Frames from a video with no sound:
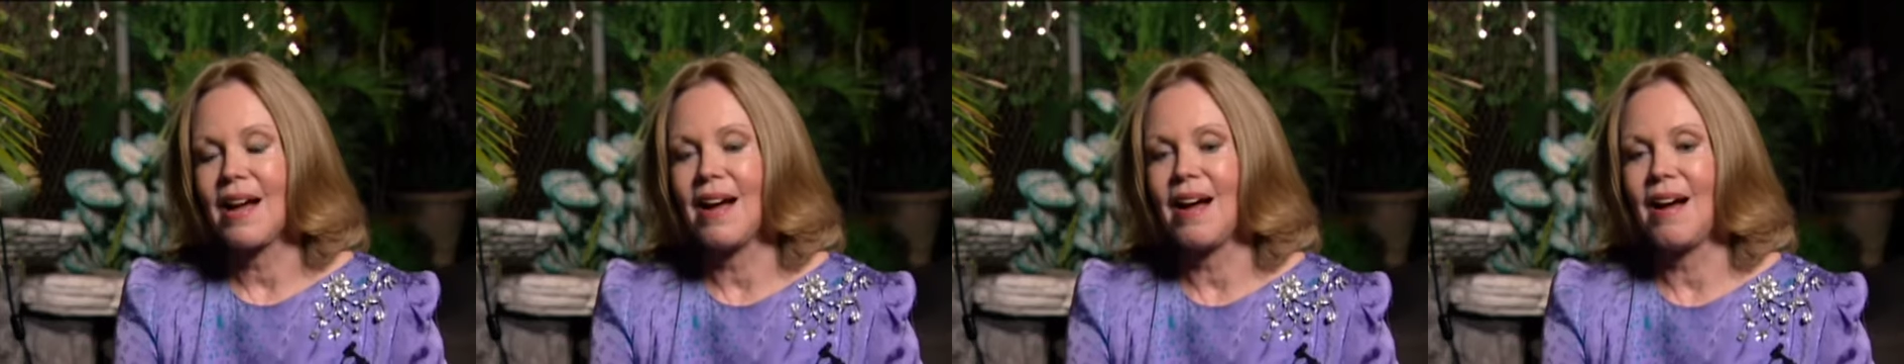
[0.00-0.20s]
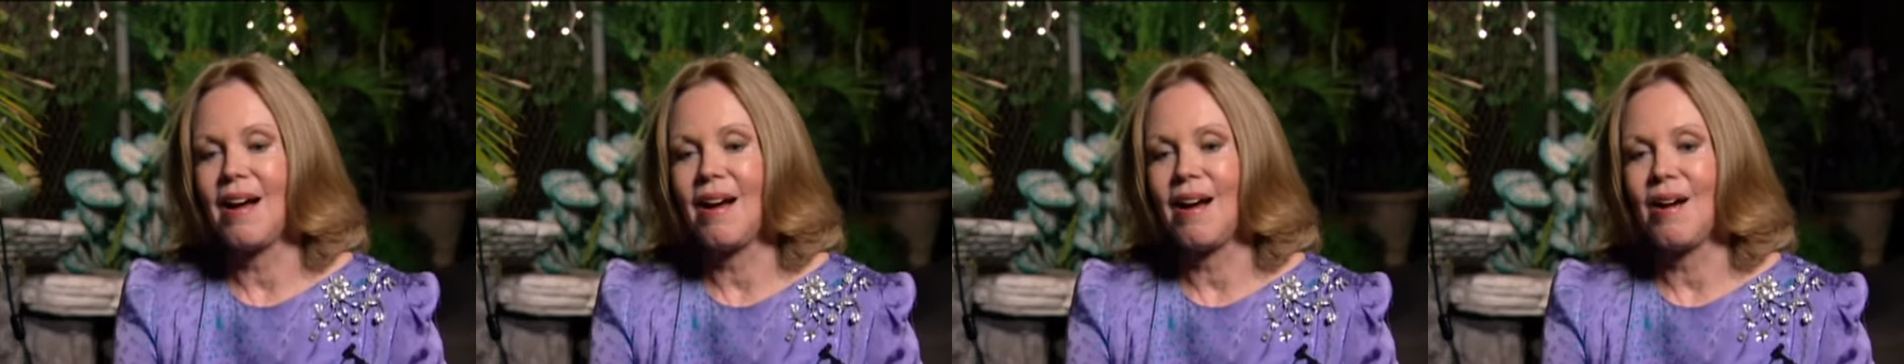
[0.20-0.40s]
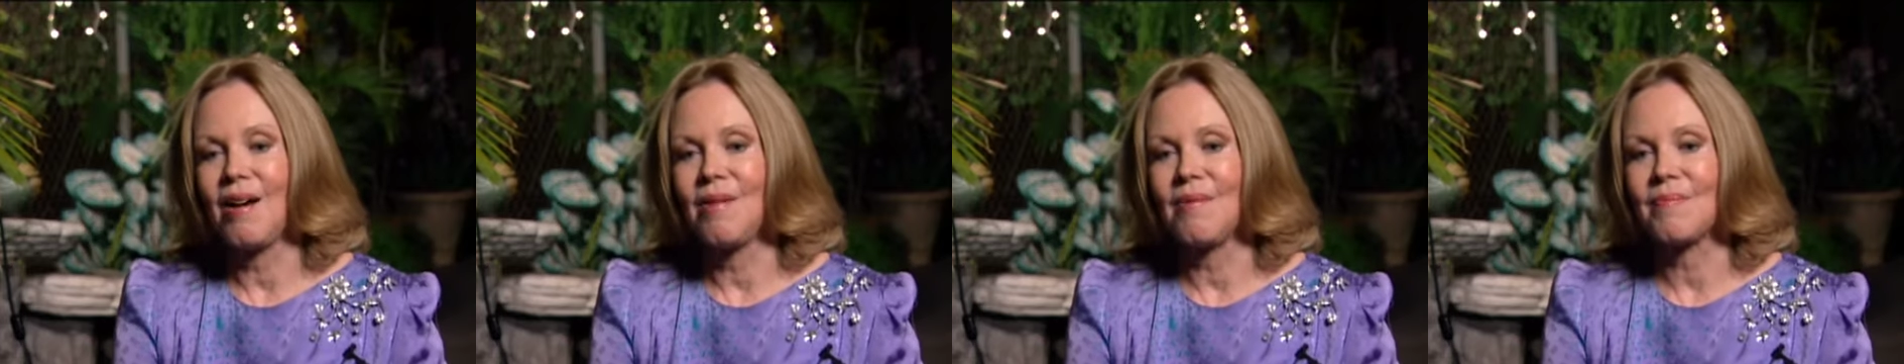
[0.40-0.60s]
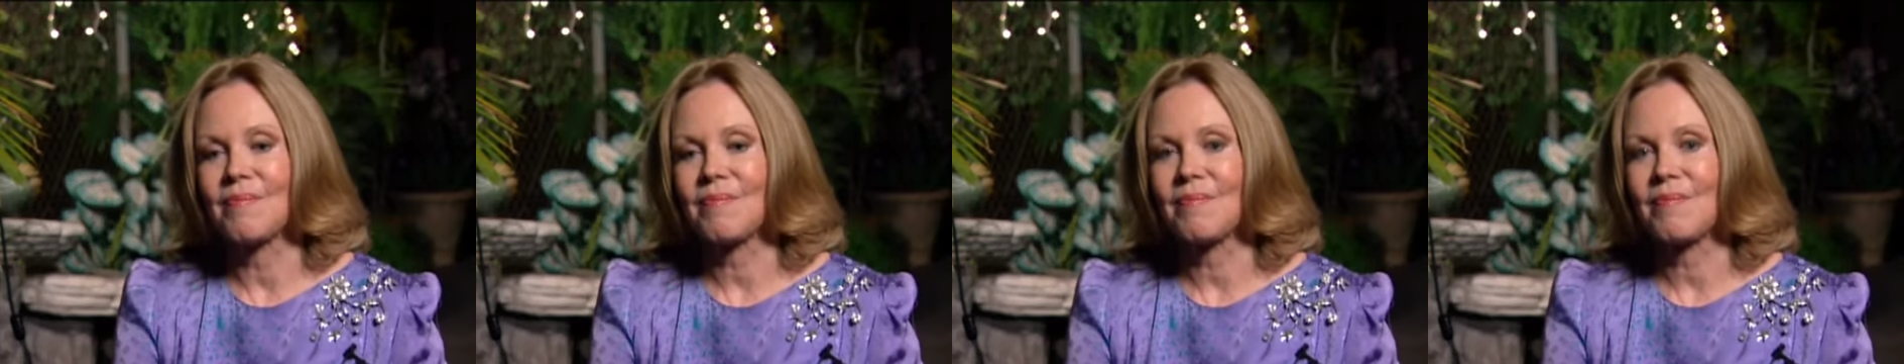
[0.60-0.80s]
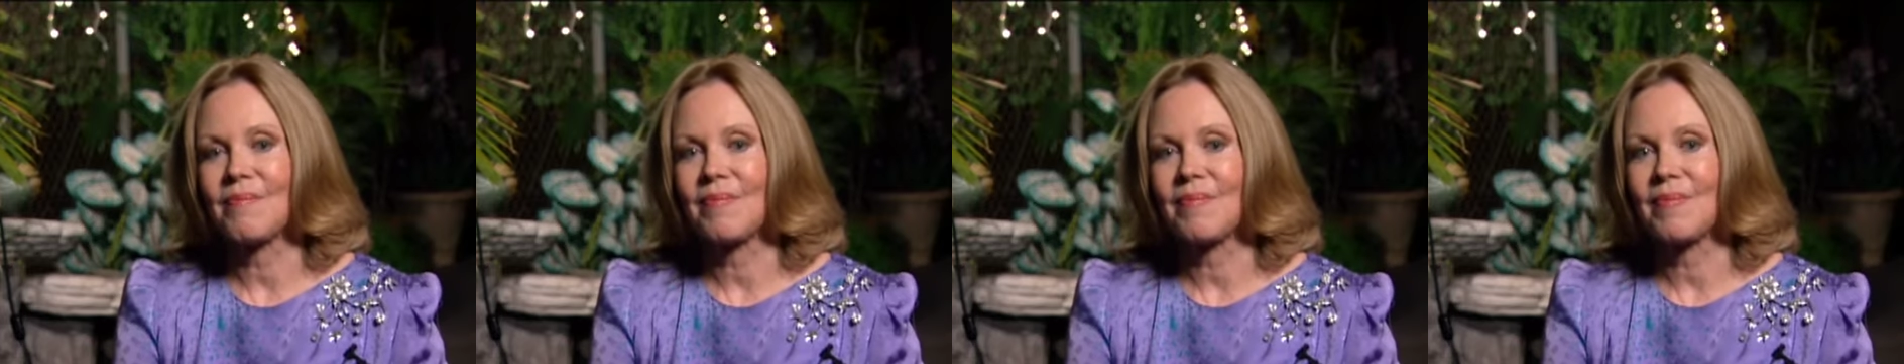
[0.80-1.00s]
Um,
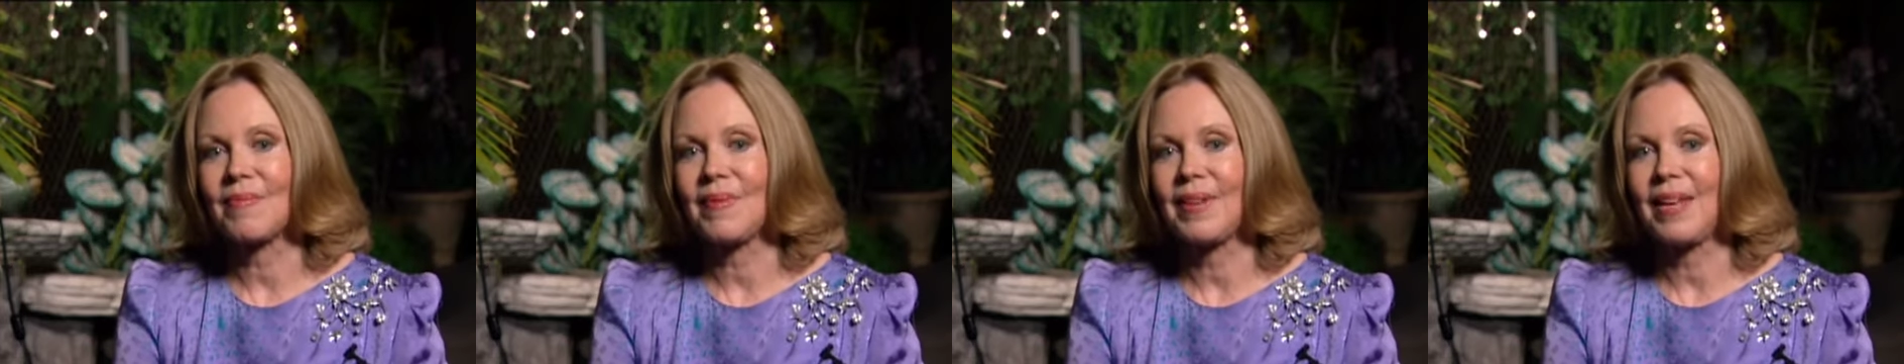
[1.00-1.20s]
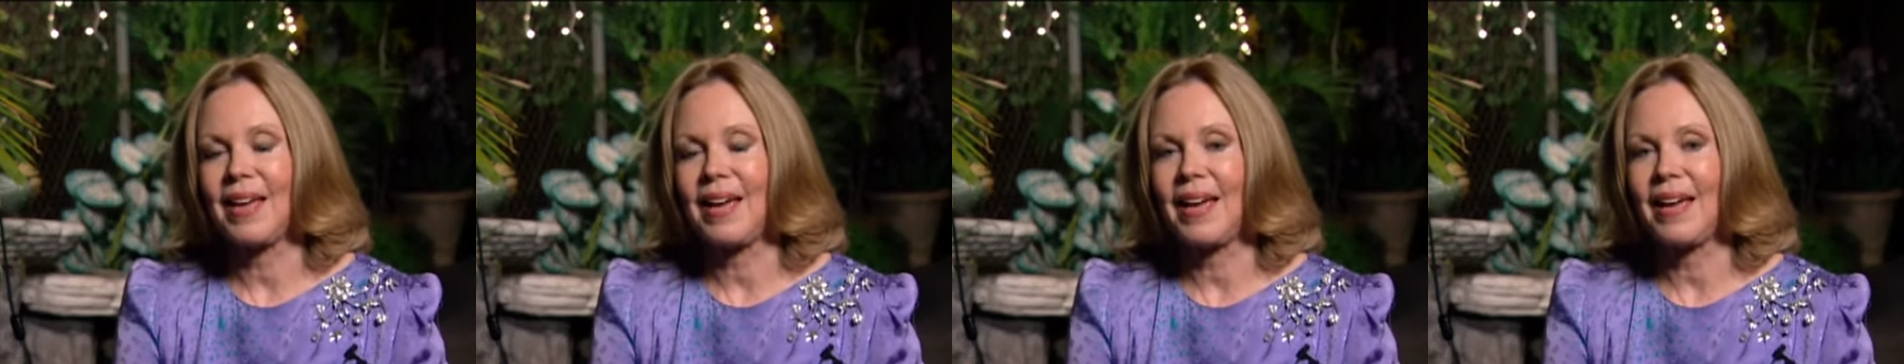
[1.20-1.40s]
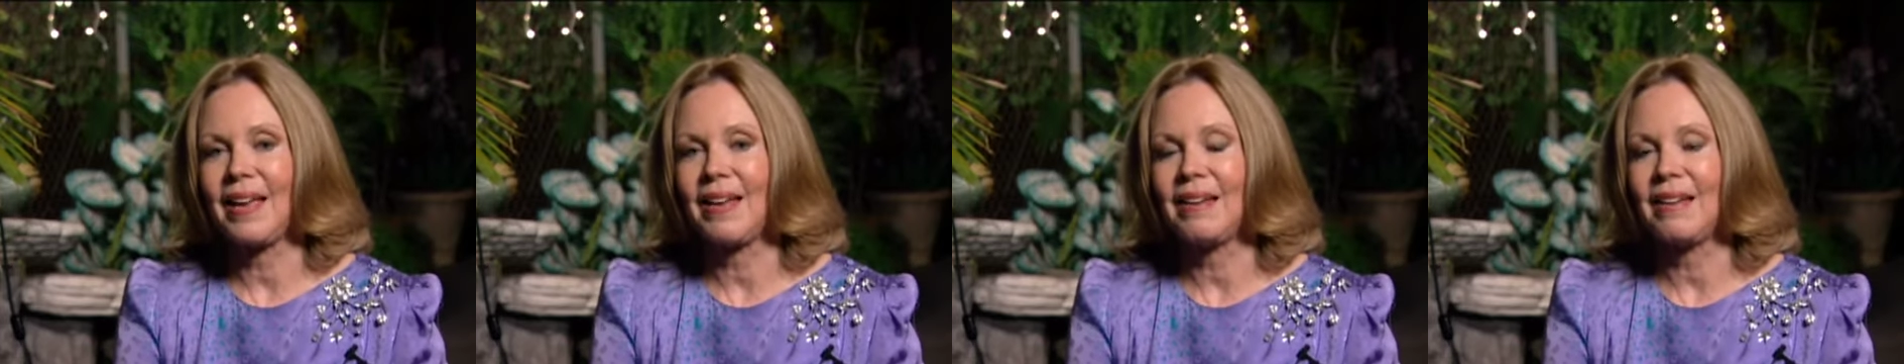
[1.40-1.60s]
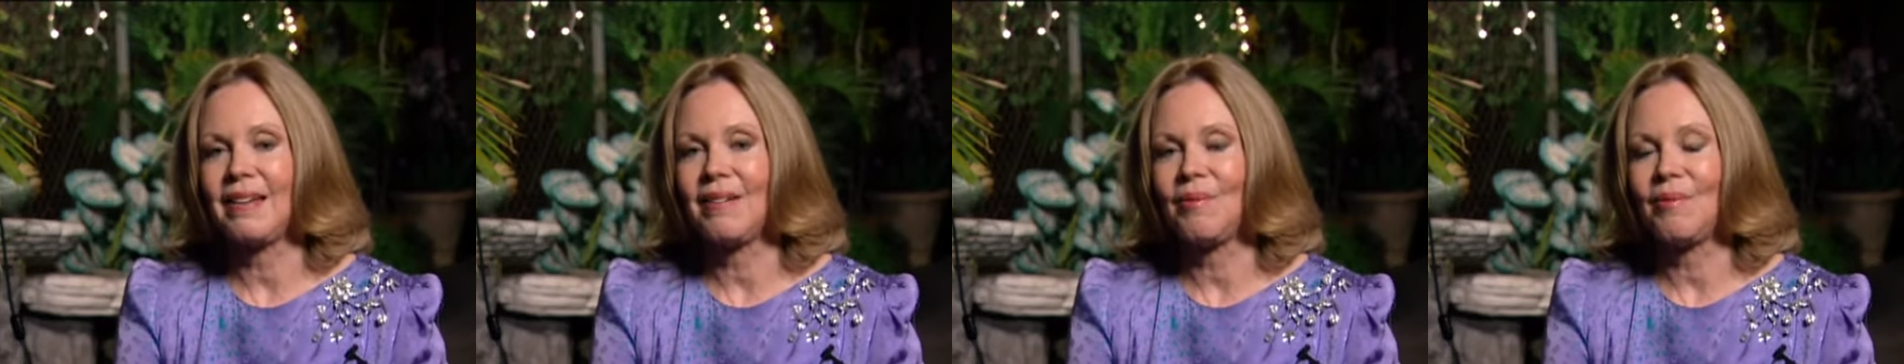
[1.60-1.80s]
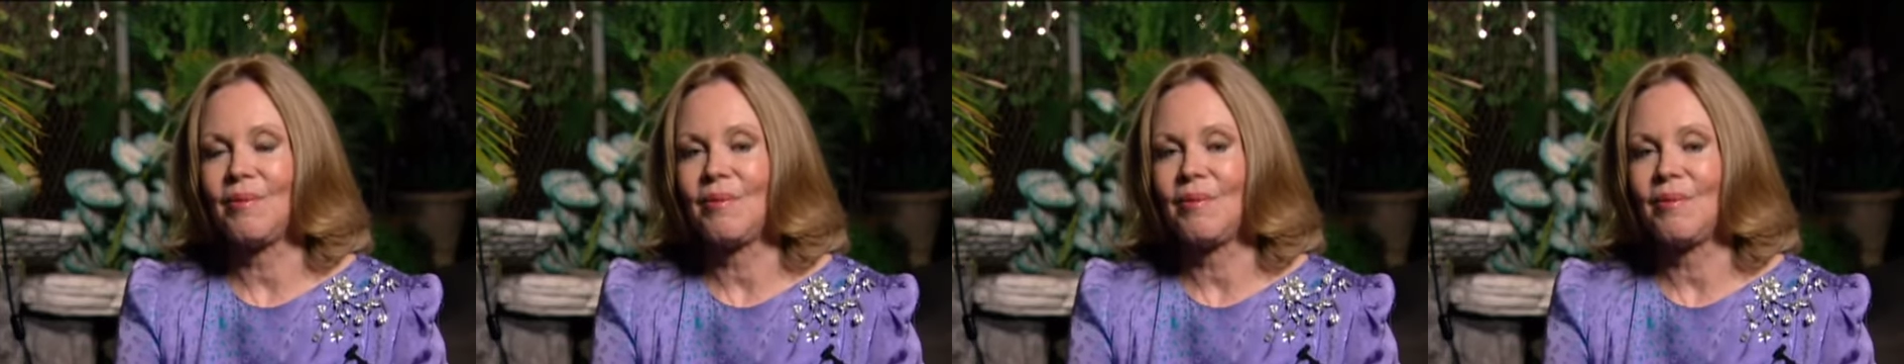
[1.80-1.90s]
and